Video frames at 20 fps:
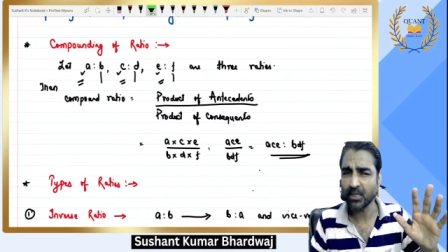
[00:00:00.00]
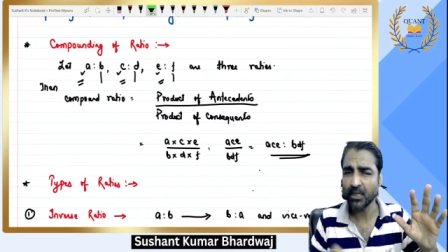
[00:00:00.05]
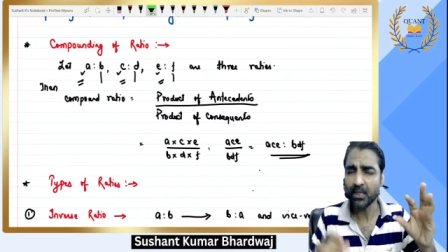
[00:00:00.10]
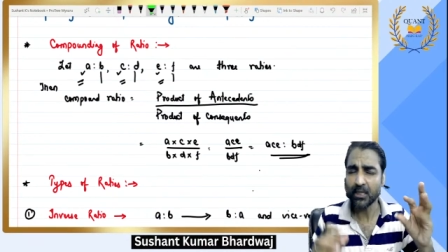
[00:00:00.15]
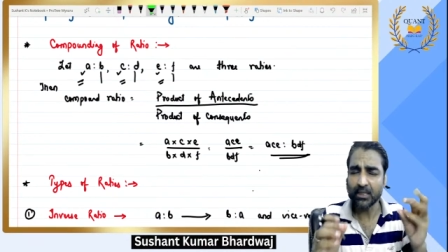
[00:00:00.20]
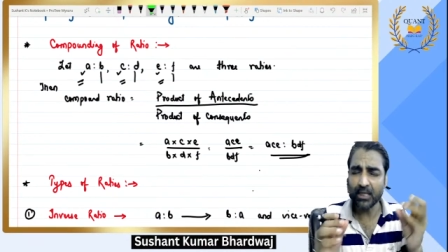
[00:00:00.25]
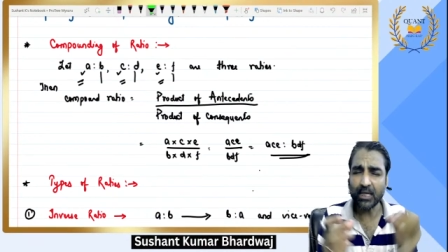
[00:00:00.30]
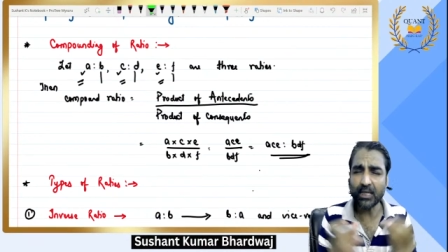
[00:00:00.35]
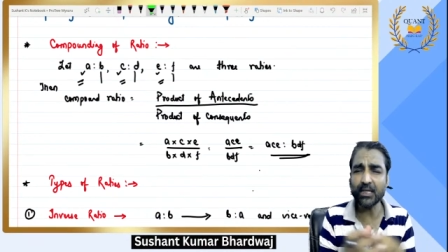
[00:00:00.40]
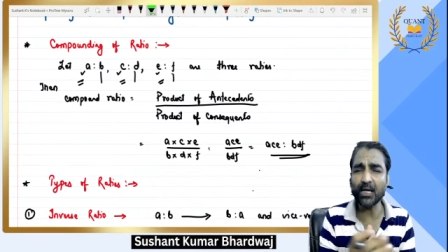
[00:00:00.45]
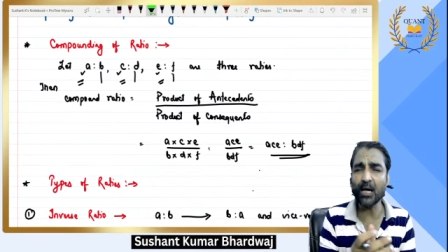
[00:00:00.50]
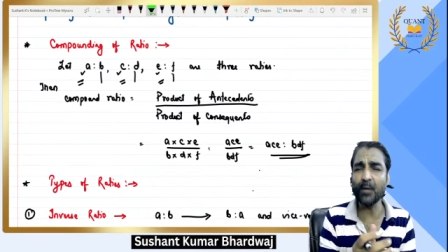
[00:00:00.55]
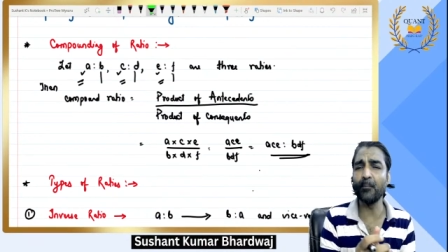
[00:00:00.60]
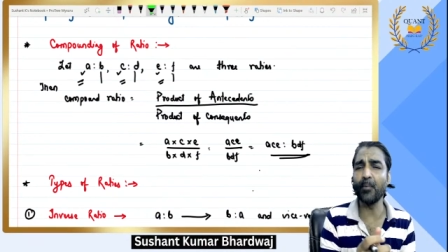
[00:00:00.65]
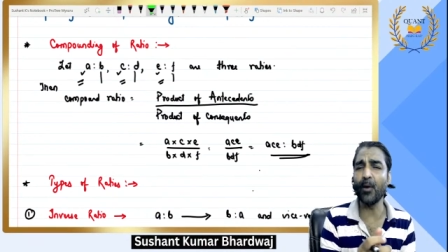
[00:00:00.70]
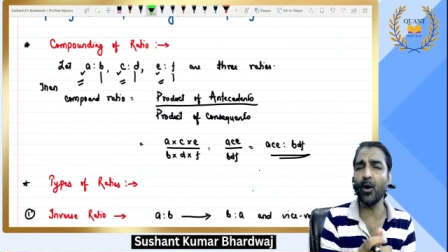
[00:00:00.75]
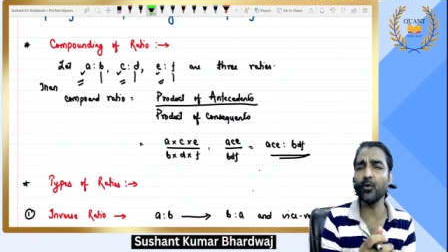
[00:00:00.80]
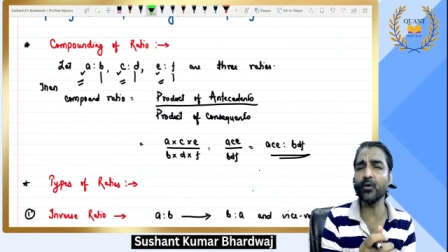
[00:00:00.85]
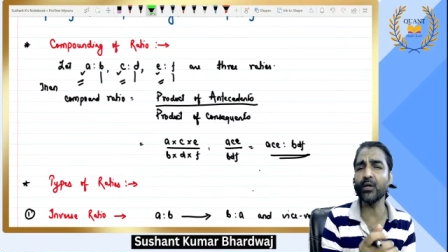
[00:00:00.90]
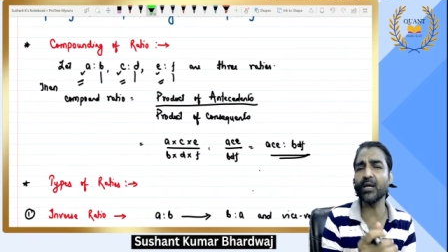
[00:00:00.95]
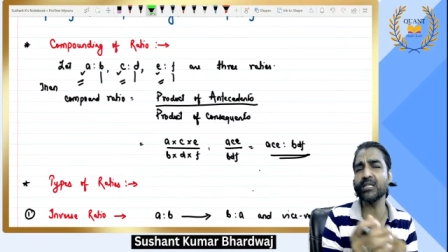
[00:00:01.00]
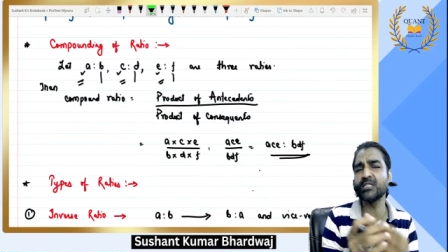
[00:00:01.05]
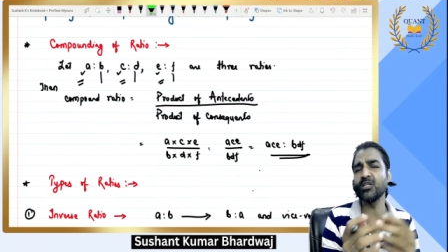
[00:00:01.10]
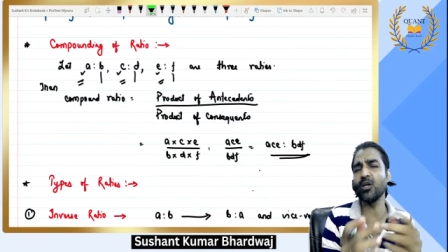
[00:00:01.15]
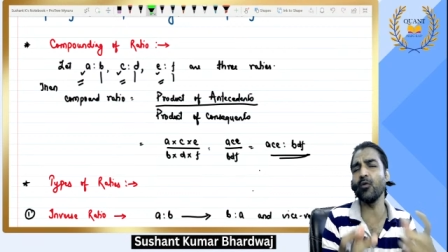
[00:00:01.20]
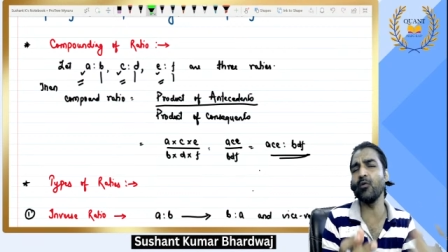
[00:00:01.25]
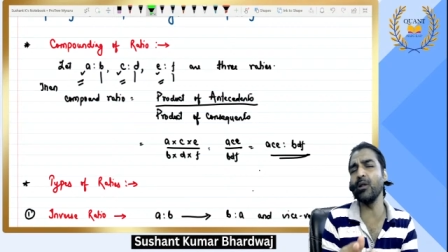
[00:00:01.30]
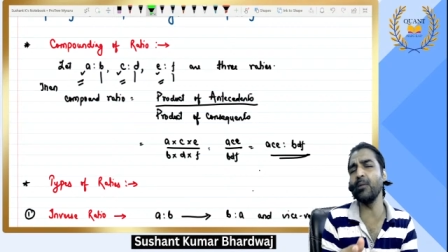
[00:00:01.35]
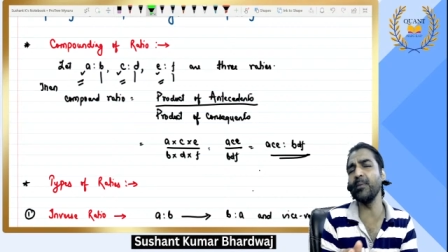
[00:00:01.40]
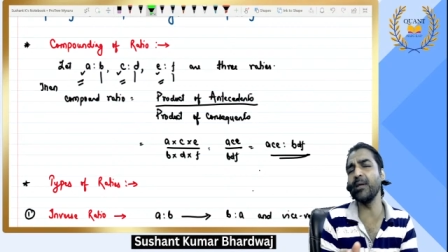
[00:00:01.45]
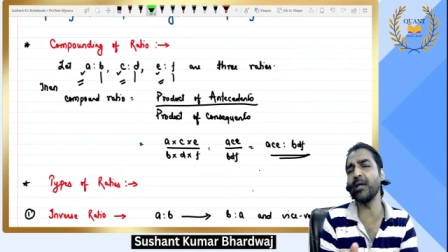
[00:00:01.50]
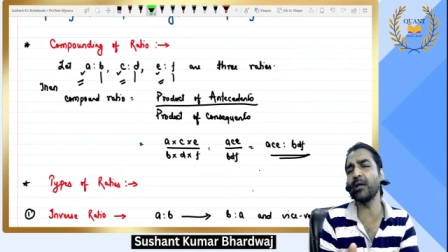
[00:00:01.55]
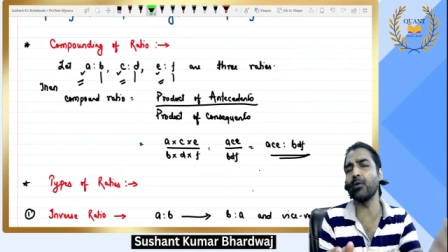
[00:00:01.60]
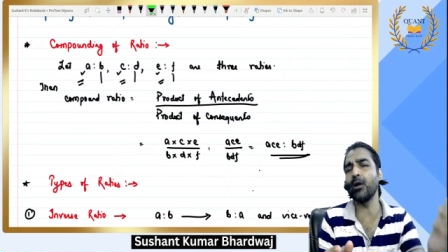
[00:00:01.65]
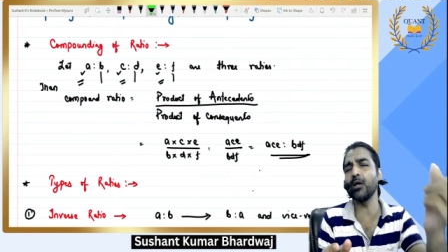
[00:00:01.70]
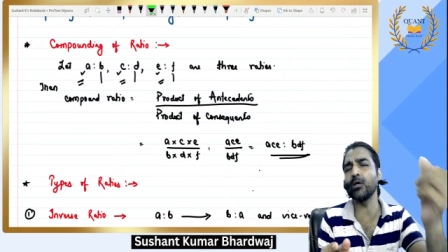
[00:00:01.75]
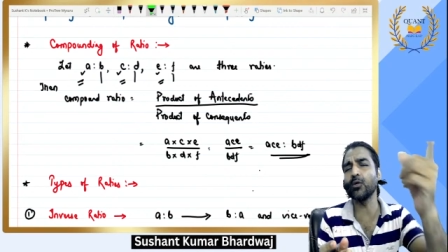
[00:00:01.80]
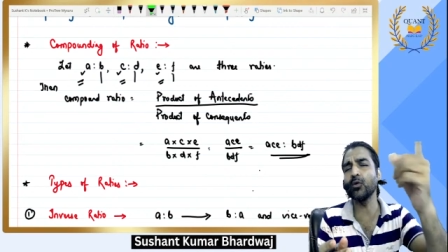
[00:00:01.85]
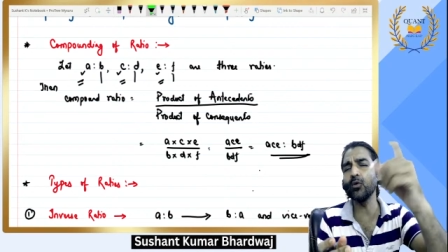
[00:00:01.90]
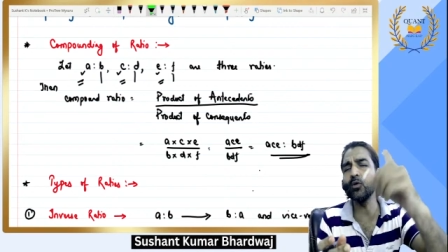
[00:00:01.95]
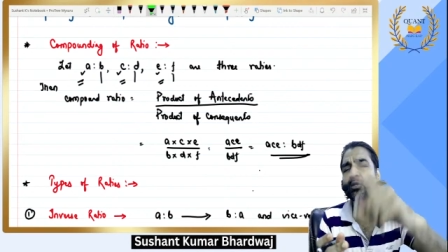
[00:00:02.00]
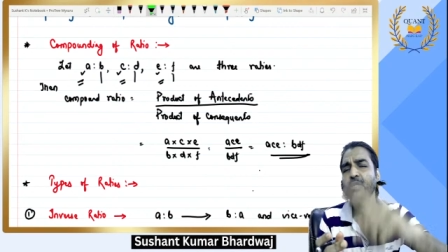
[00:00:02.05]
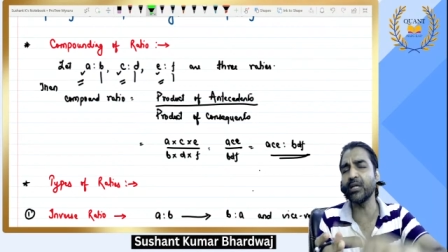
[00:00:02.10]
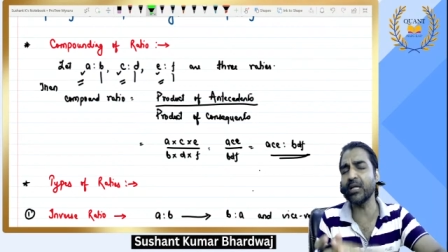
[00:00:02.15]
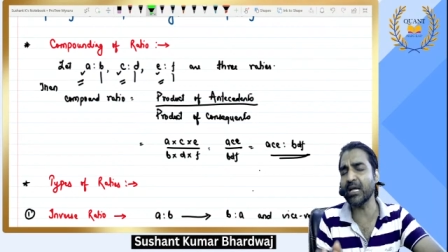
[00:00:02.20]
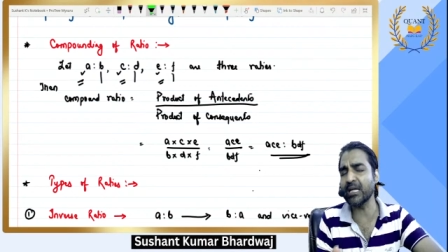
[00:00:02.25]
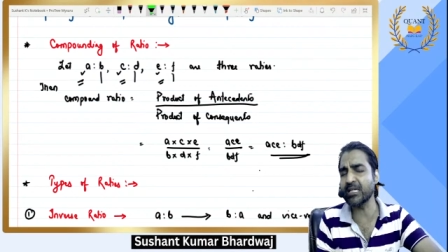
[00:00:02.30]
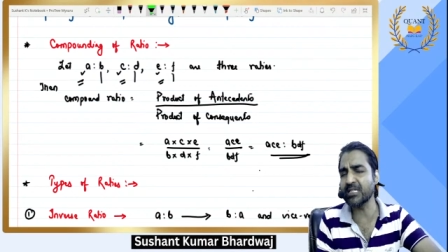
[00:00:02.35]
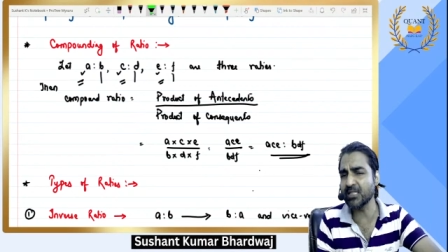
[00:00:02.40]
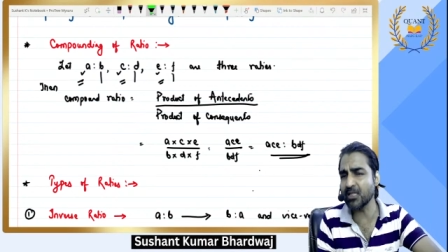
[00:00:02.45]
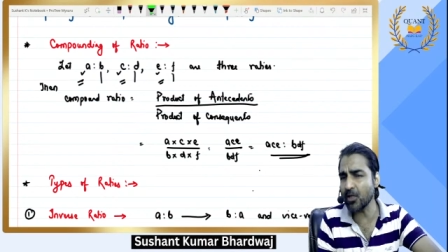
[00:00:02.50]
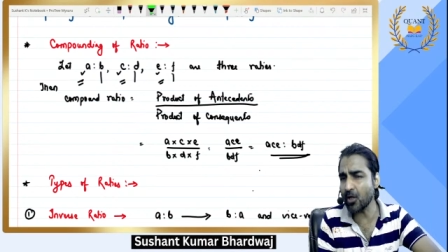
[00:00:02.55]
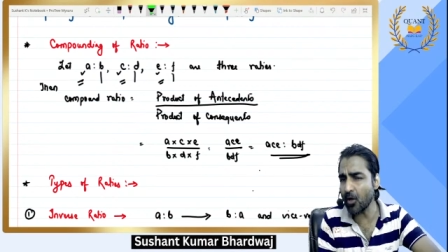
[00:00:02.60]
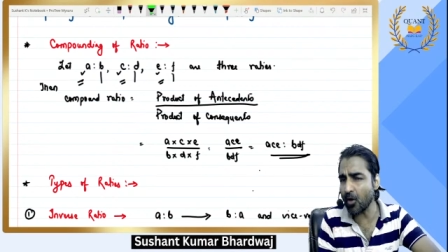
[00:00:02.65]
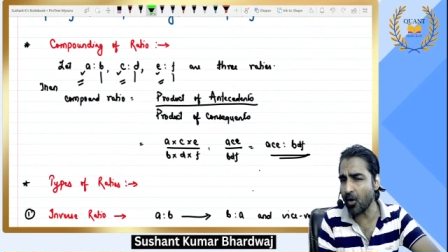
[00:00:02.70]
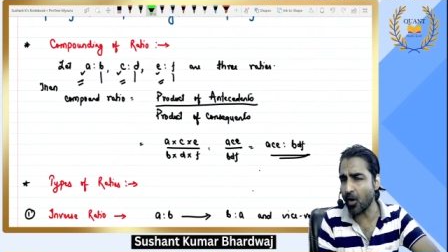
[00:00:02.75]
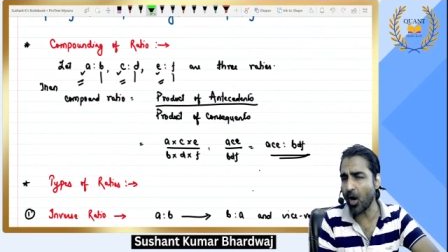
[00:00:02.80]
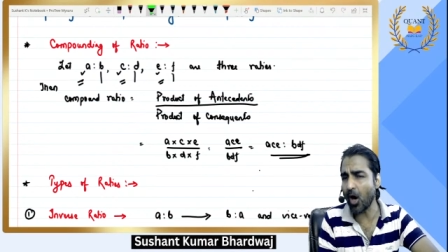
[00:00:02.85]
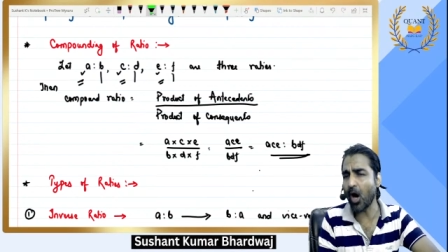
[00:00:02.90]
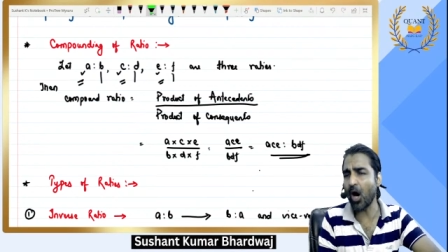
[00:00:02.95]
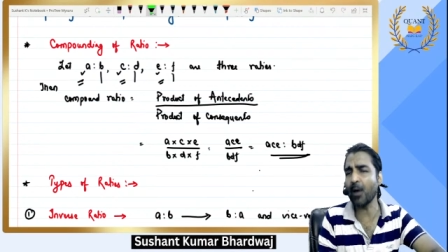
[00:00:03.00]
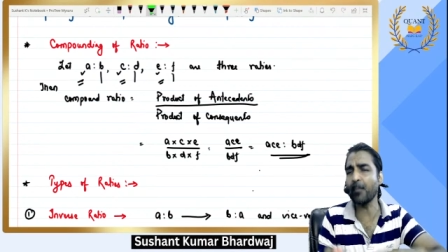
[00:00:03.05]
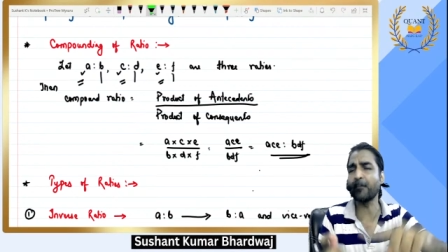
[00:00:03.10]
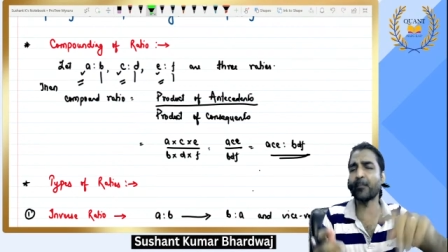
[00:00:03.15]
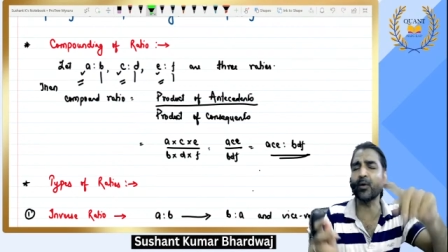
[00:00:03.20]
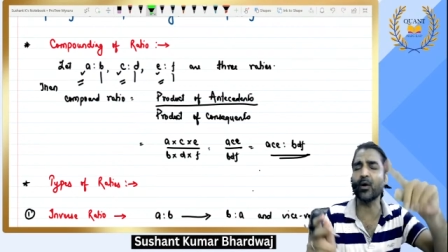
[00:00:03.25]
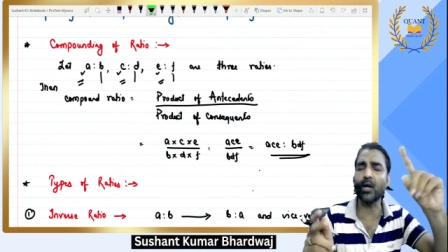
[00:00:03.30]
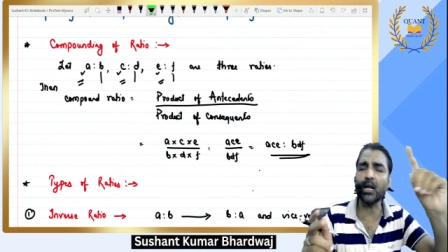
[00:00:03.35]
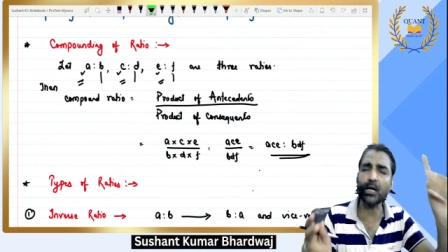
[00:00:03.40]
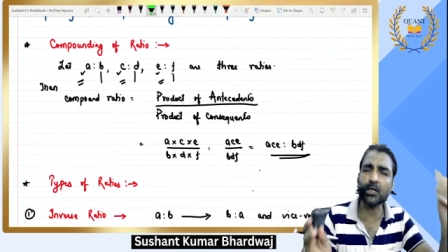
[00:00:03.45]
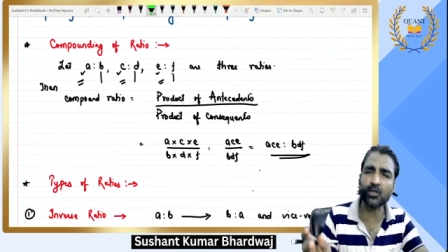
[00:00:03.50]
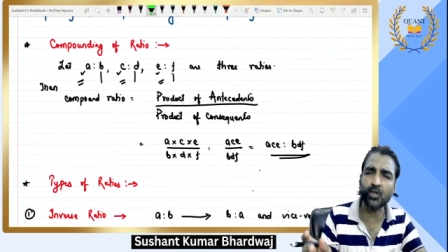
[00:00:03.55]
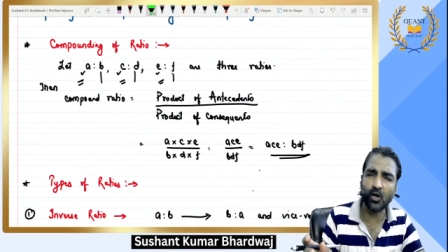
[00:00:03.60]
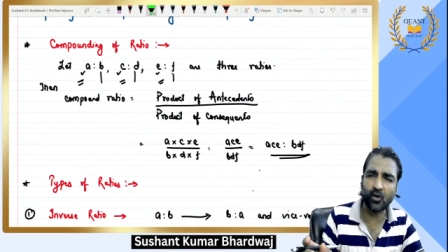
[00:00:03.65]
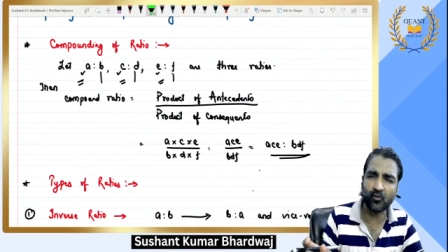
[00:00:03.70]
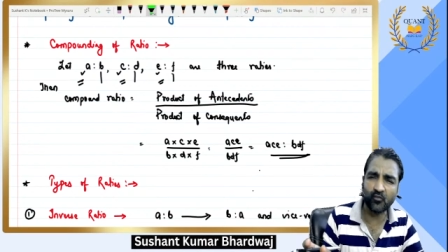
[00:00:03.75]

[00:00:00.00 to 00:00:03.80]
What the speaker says: then compound ratio will be equal to the ratio of product of